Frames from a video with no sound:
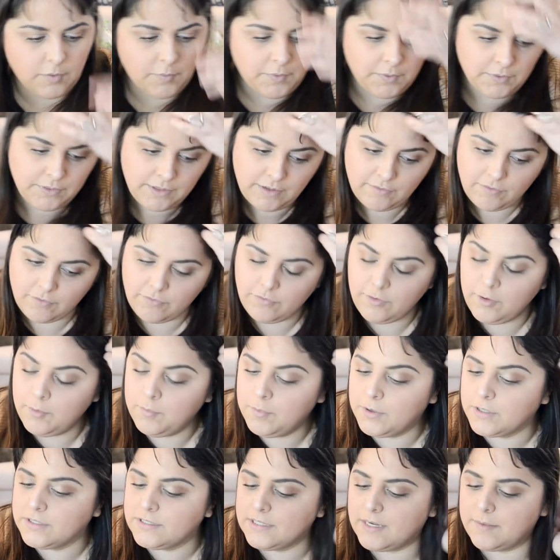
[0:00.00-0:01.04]
We only have a few
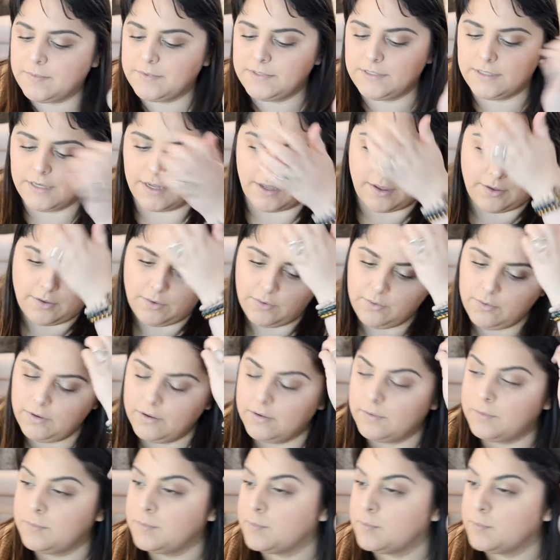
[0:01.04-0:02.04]
more steps to go.